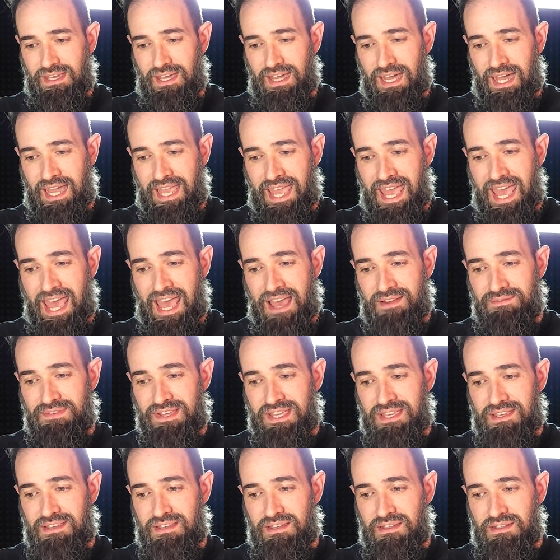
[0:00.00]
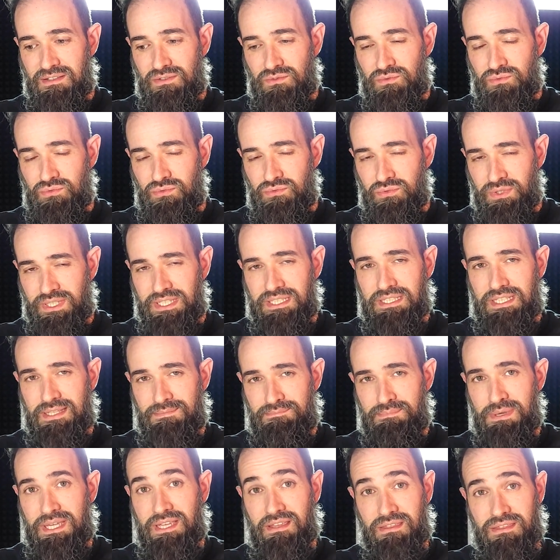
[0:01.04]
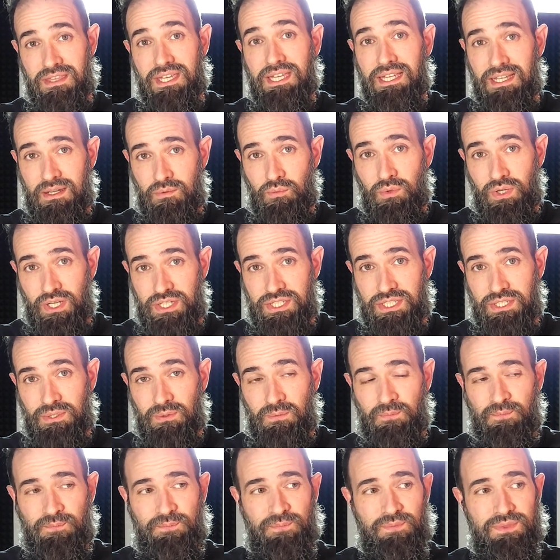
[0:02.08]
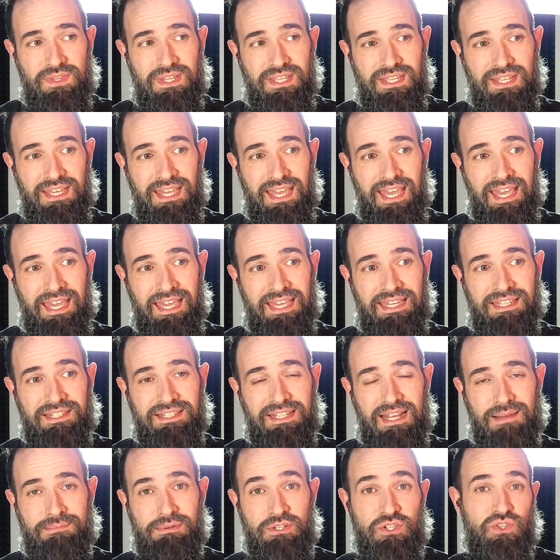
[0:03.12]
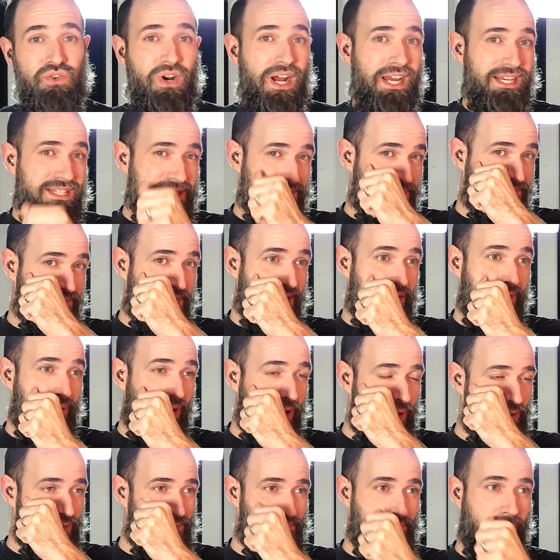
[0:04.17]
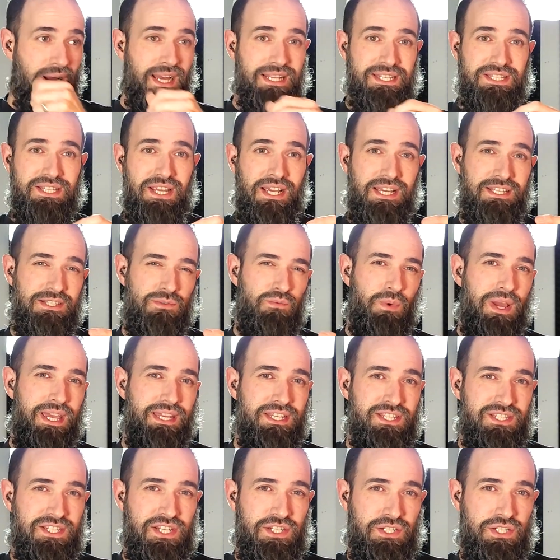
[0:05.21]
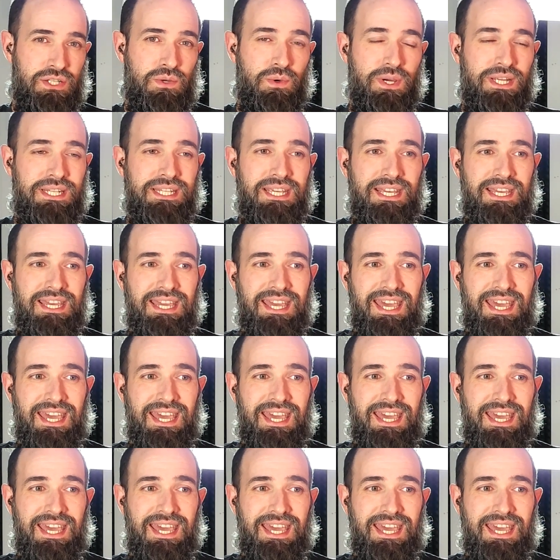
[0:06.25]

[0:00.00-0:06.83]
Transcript: I have a really big thing I want to do, and I've been trying to figure out bite-sized ways to do it.